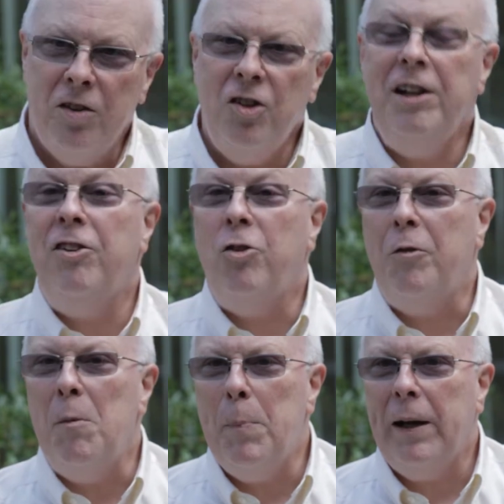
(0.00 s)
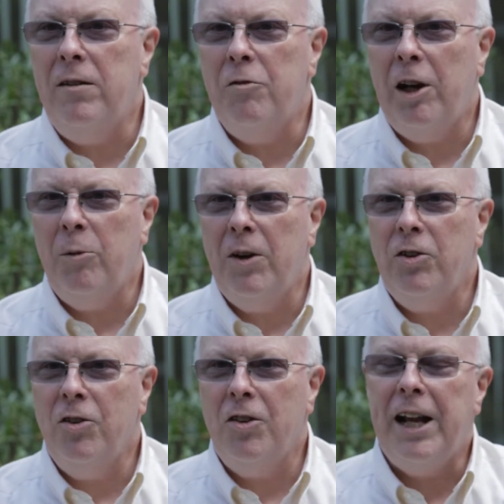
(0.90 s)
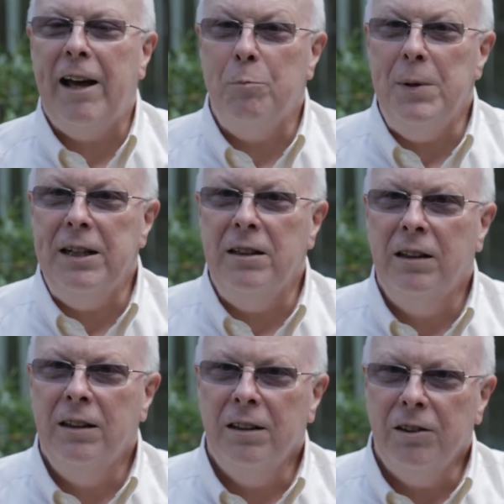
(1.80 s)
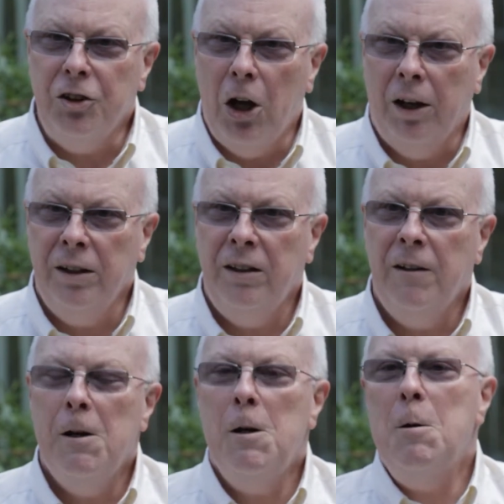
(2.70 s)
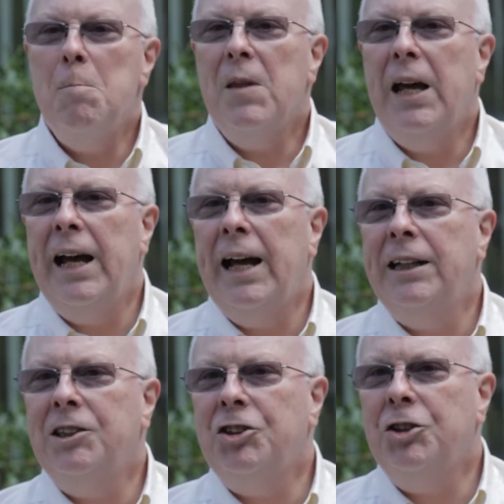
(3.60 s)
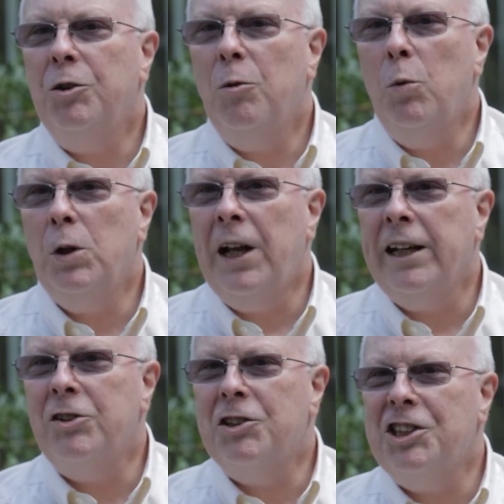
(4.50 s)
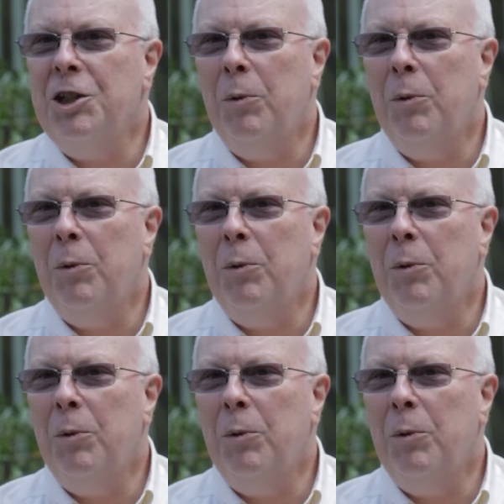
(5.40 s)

a series of impact evaluations that have been done, and would like to see